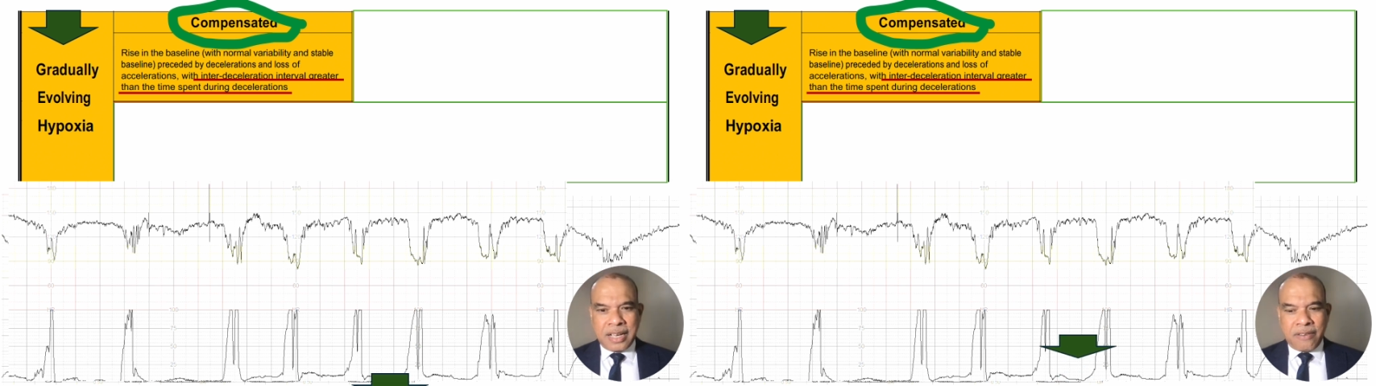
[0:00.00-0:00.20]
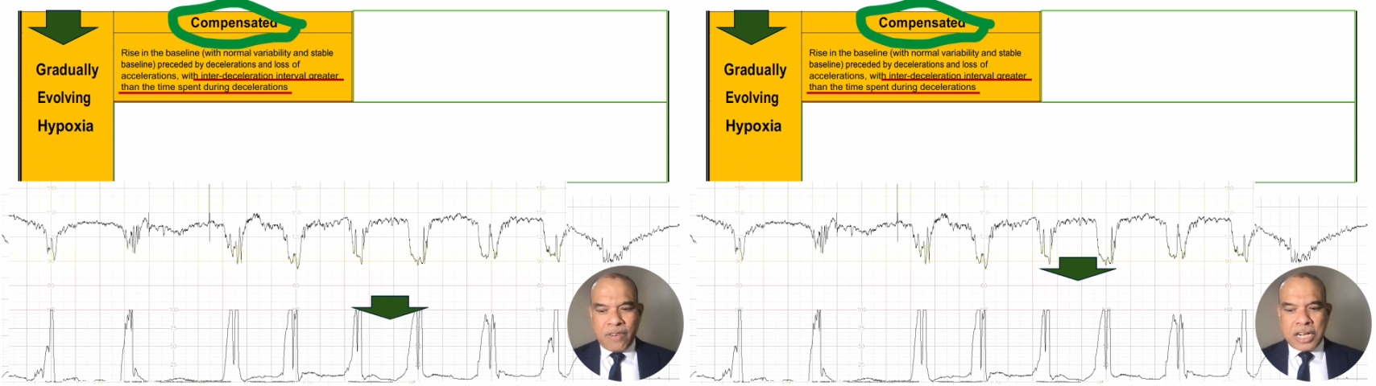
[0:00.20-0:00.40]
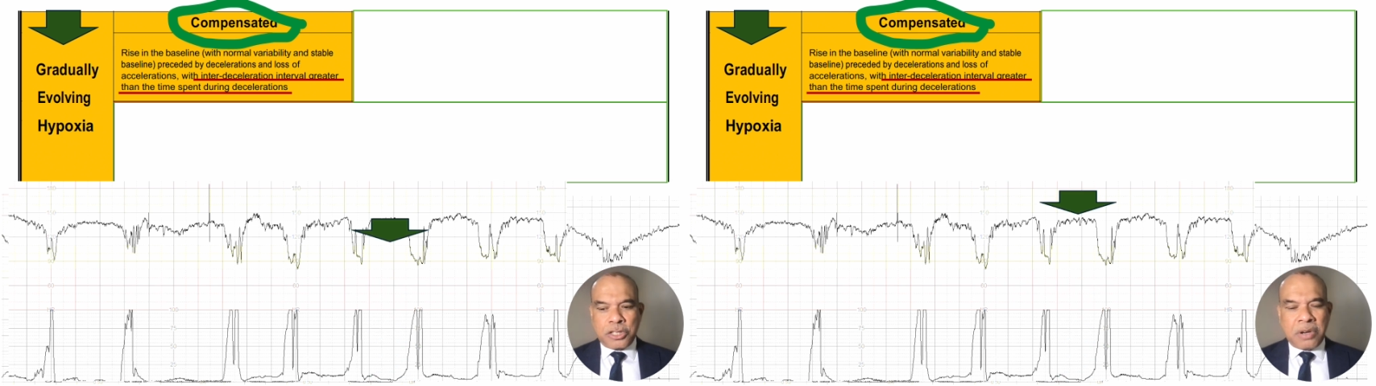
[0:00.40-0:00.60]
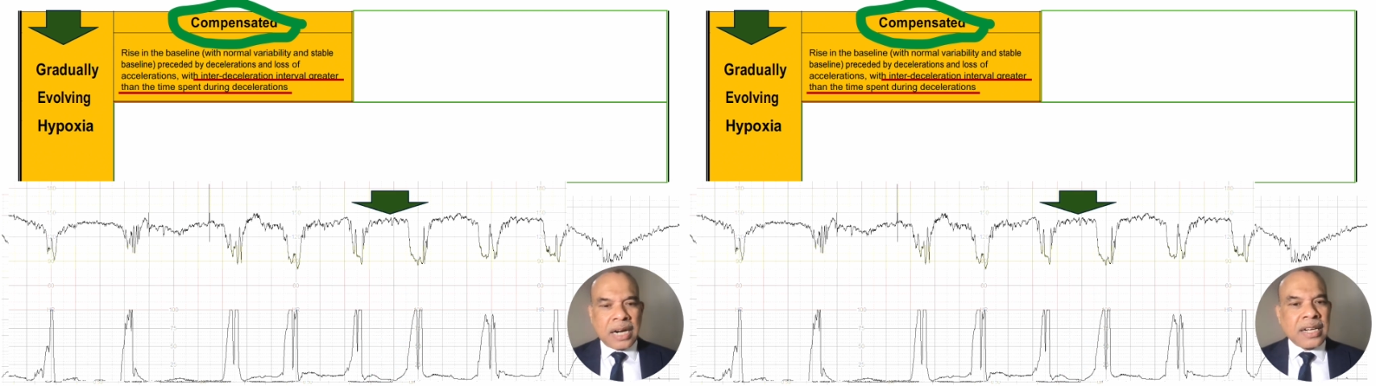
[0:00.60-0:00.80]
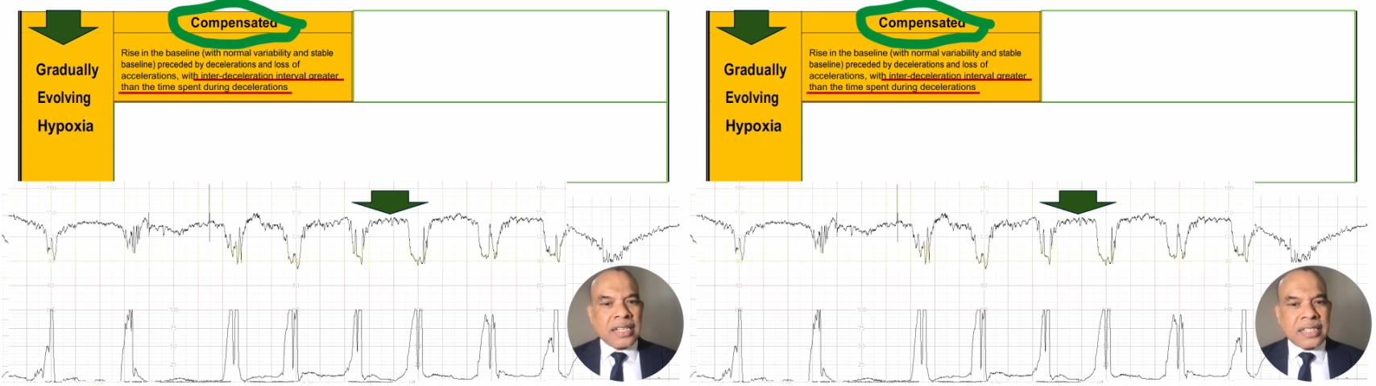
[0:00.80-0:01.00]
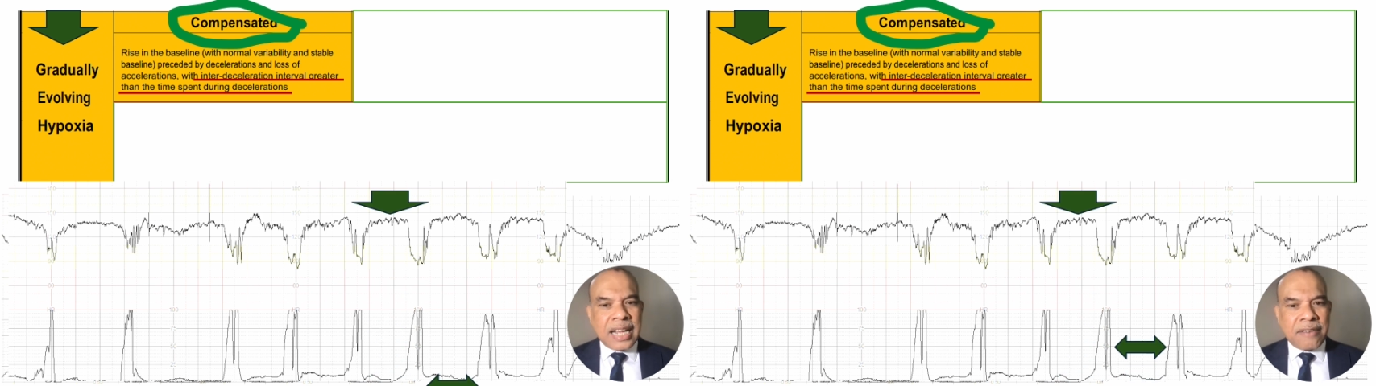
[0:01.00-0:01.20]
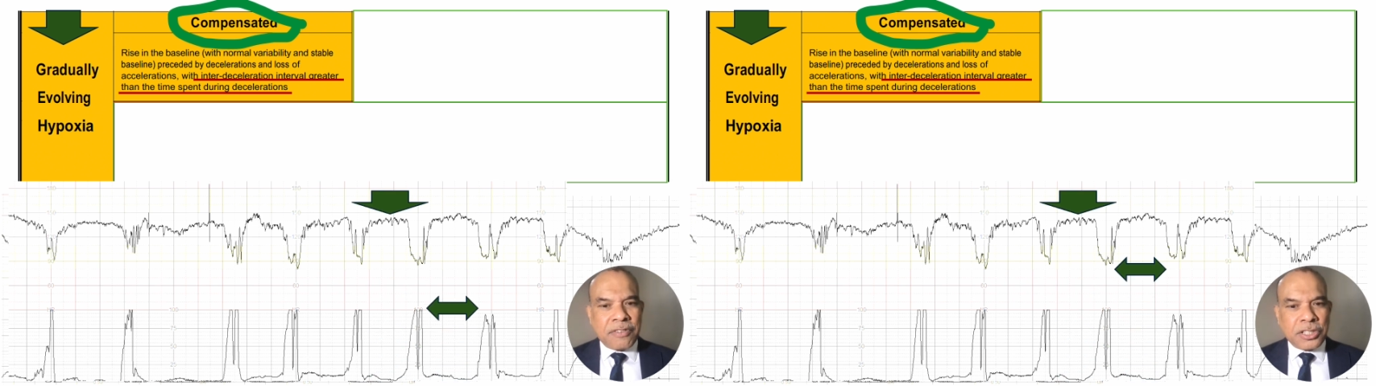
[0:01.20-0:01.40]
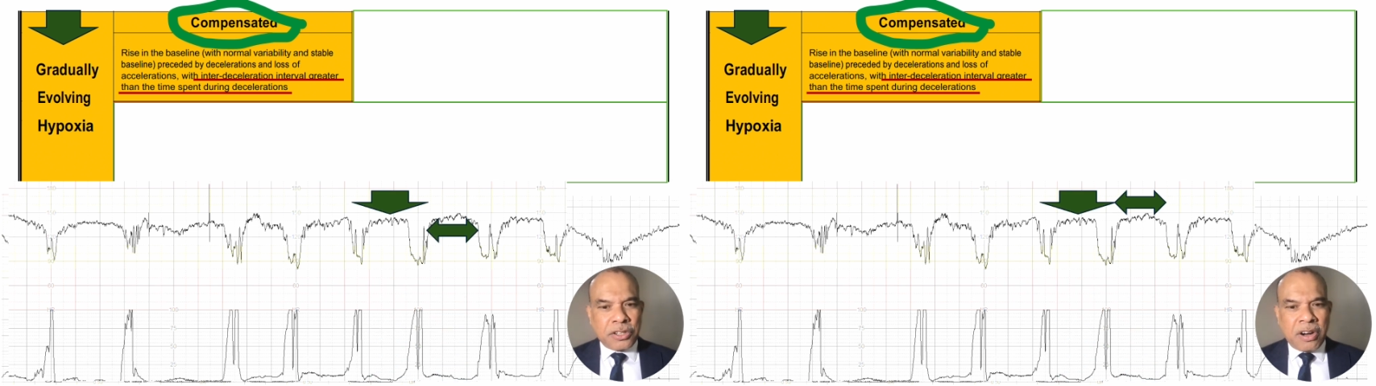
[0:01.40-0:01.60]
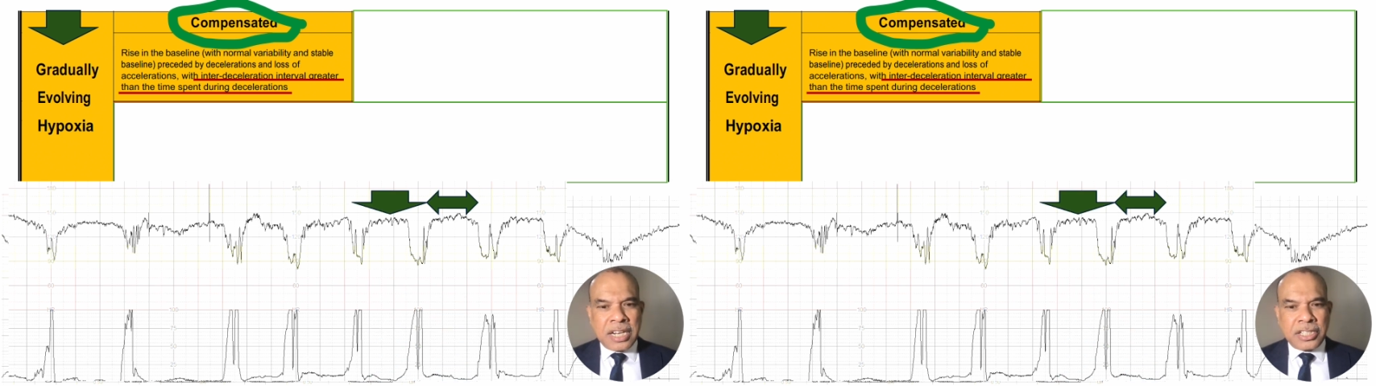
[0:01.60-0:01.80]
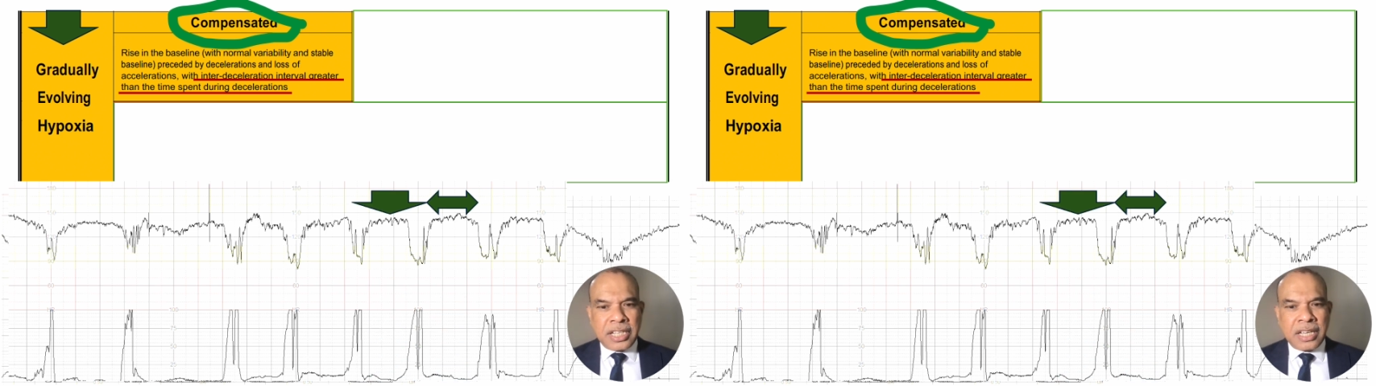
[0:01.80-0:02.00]
Once you understand
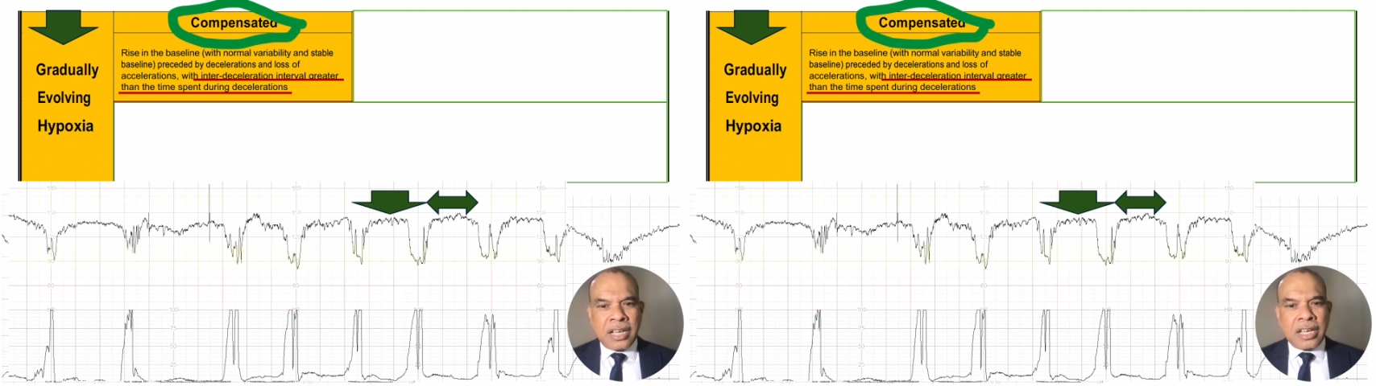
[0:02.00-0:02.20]
physiology,